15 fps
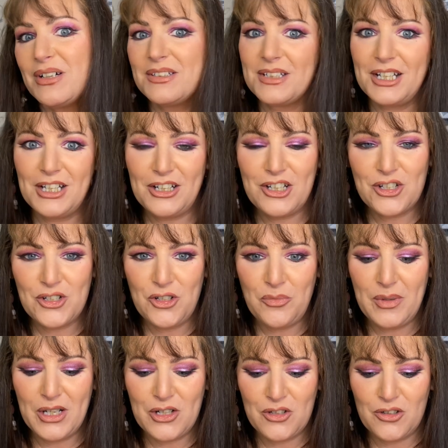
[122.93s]
I thought I could show you
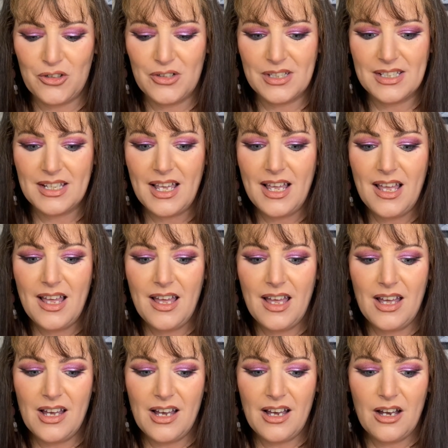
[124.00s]
pictures
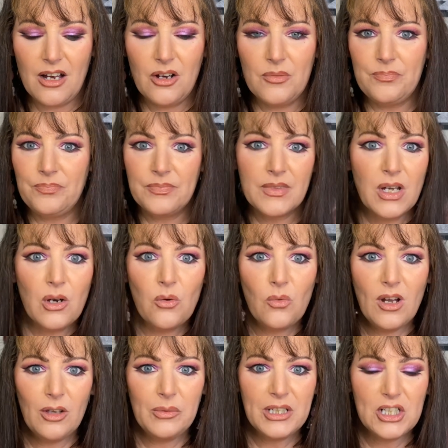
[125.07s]
um,
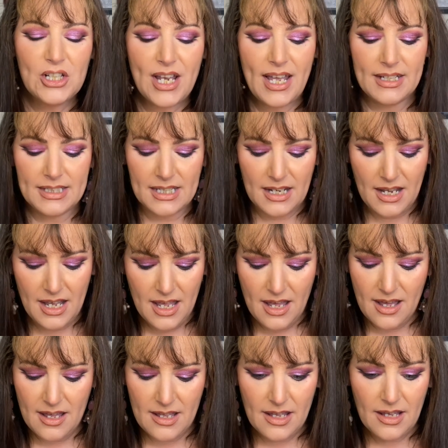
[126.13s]
while we chat.
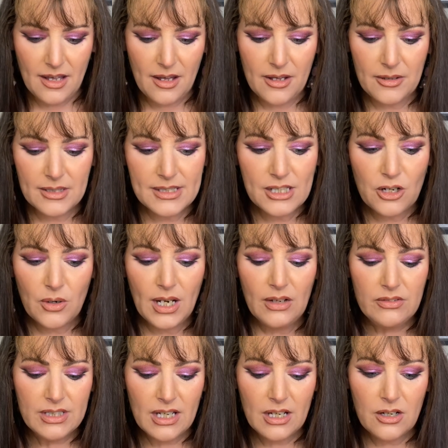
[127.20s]
Uh, so I've
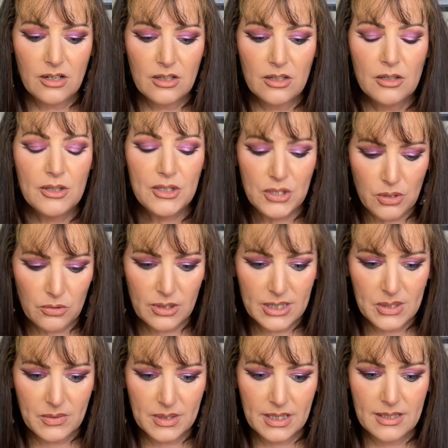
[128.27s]
done two looks
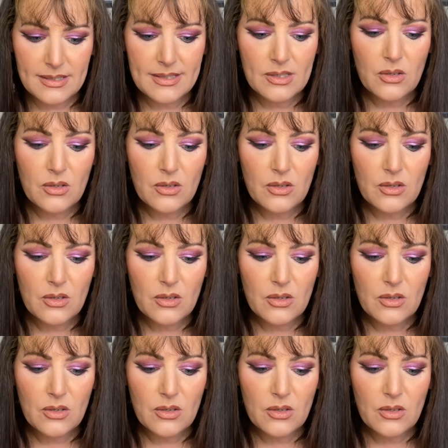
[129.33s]
with this.